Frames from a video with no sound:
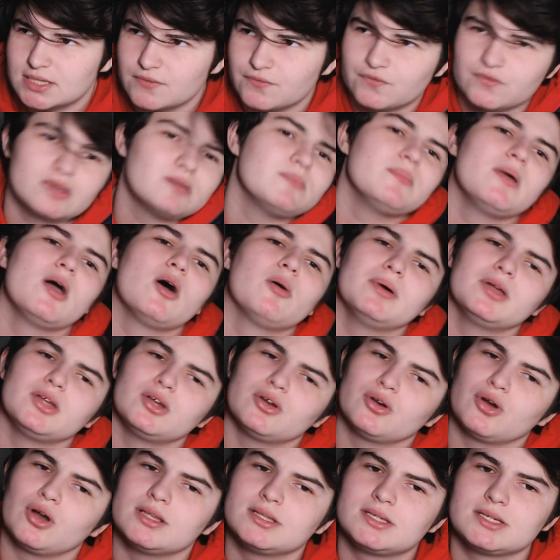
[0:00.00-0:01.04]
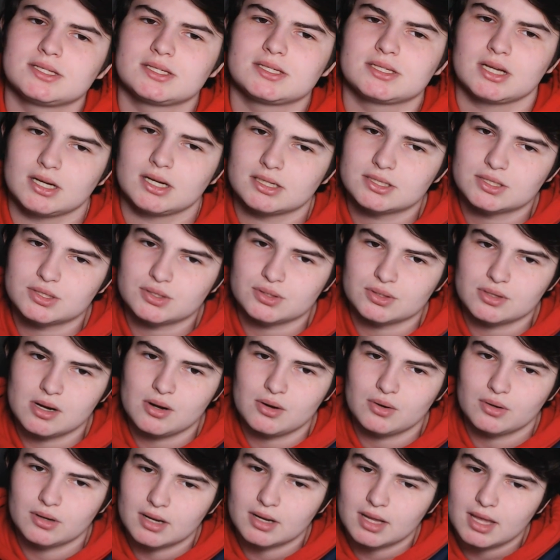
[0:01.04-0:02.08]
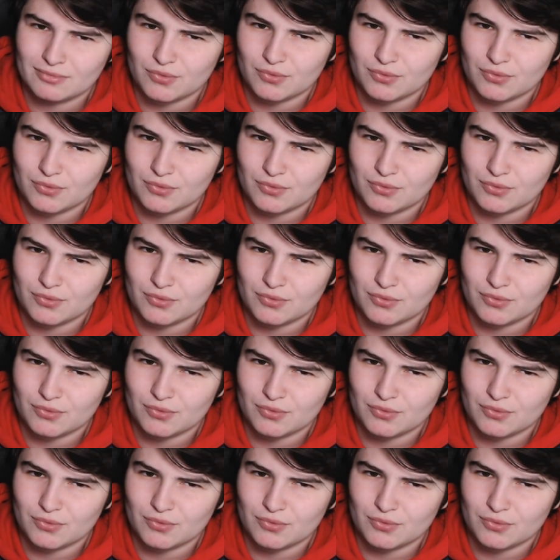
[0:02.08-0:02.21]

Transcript: female but you're on testosterone.